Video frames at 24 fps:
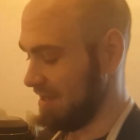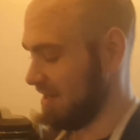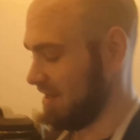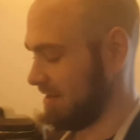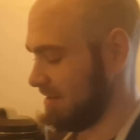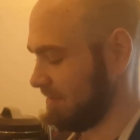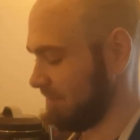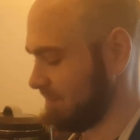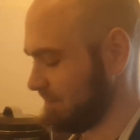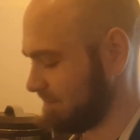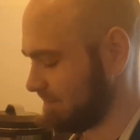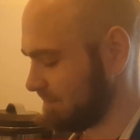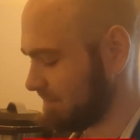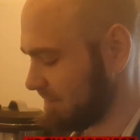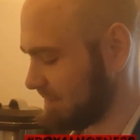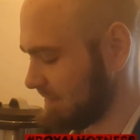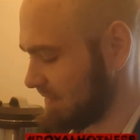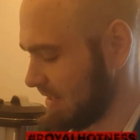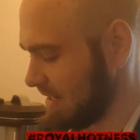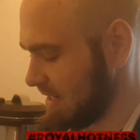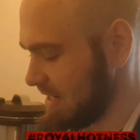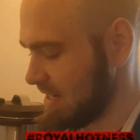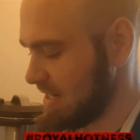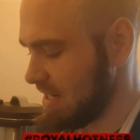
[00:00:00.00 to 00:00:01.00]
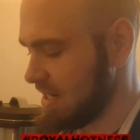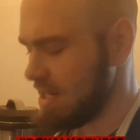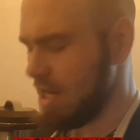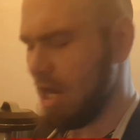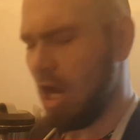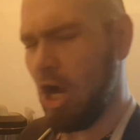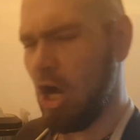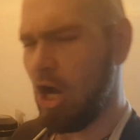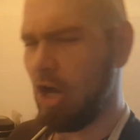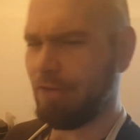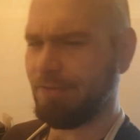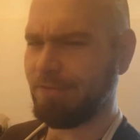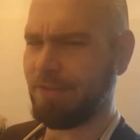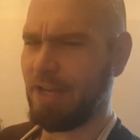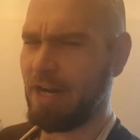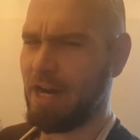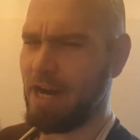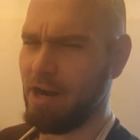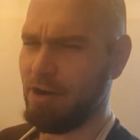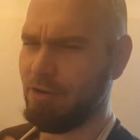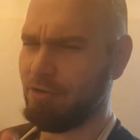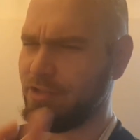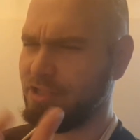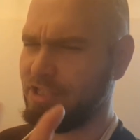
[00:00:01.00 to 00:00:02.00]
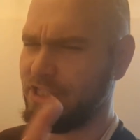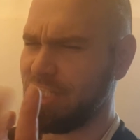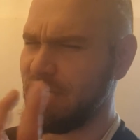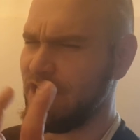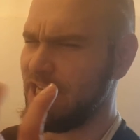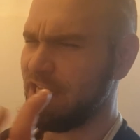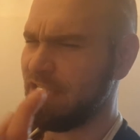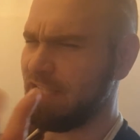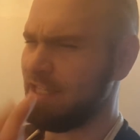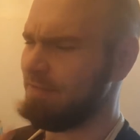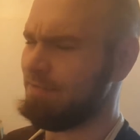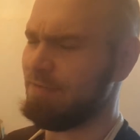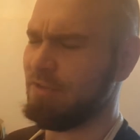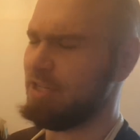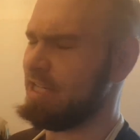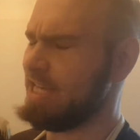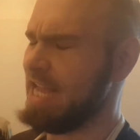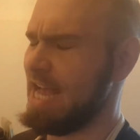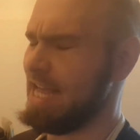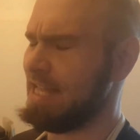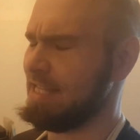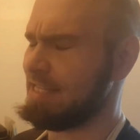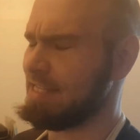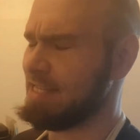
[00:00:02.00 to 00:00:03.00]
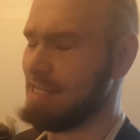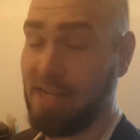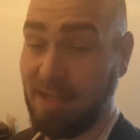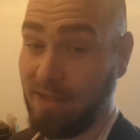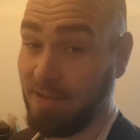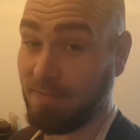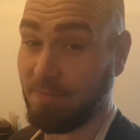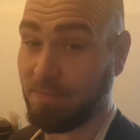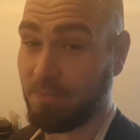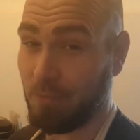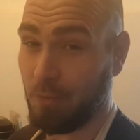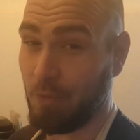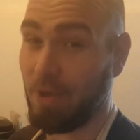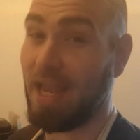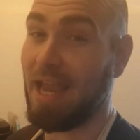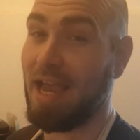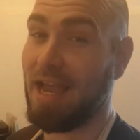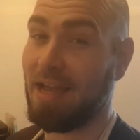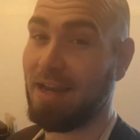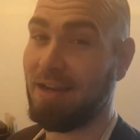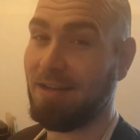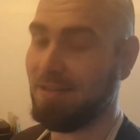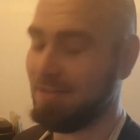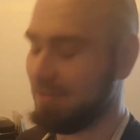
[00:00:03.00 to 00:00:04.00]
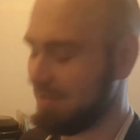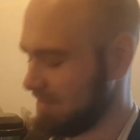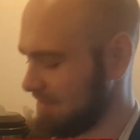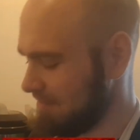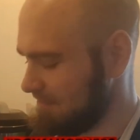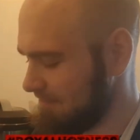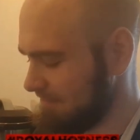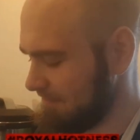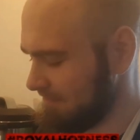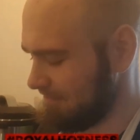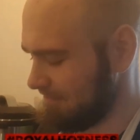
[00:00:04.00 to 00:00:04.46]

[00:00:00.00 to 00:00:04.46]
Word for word: Here, after our cheesy fondanza, we added some